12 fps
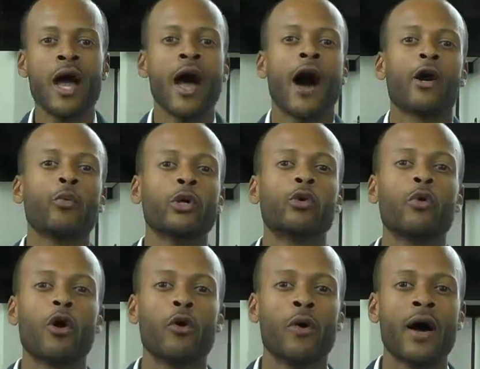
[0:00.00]
how do we
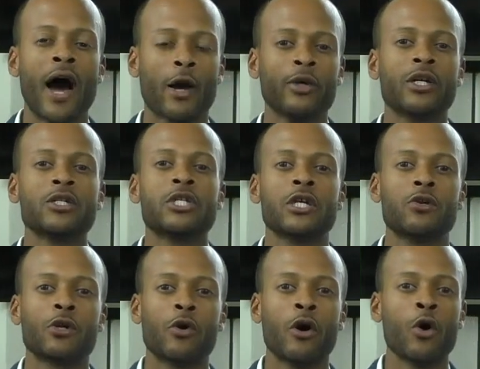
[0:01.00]
grow? How do we continue
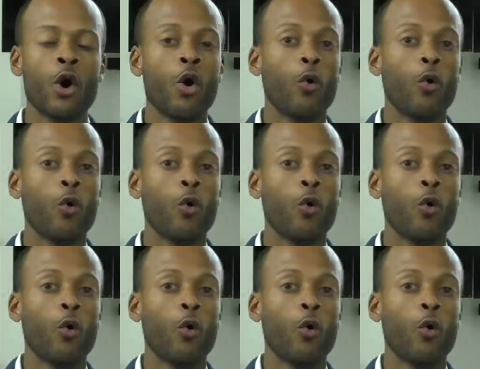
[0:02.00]
to grow?